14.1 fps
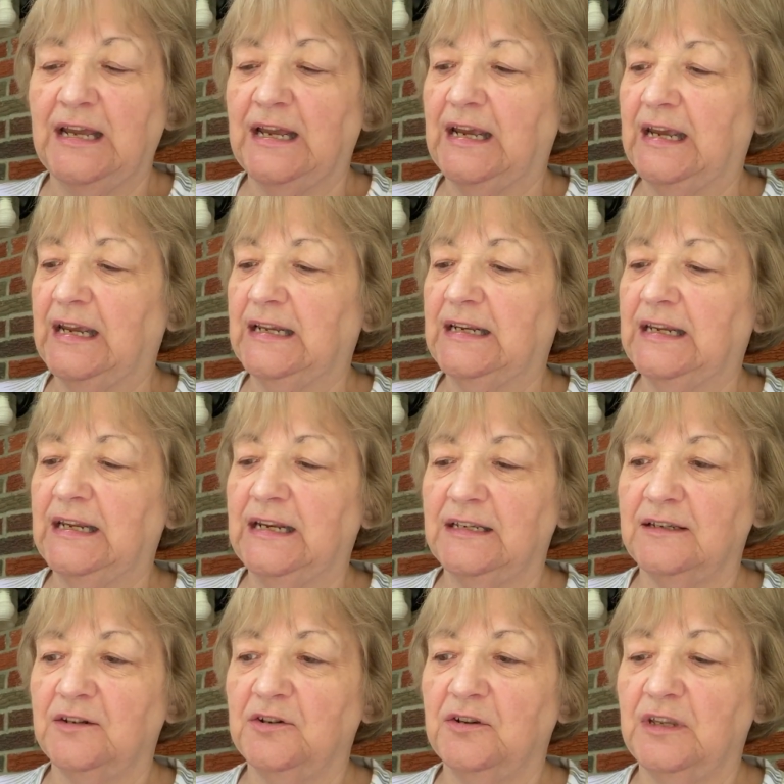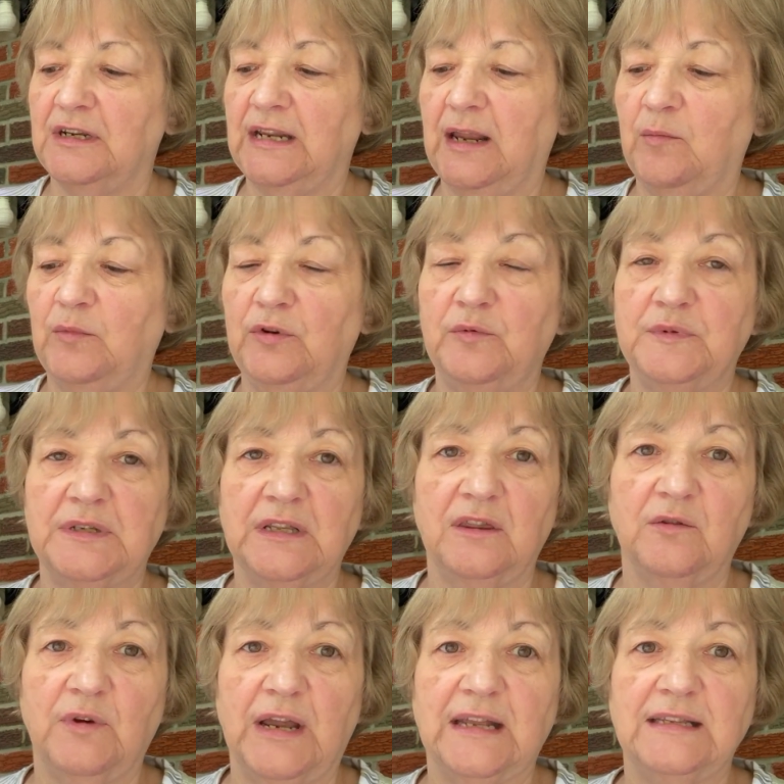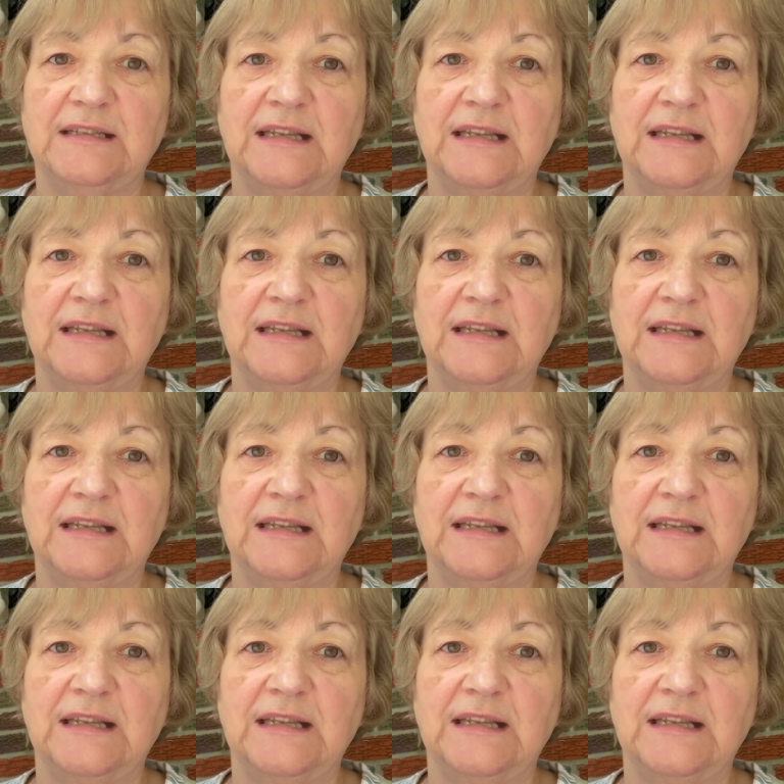and it is under the name Loops and Threads.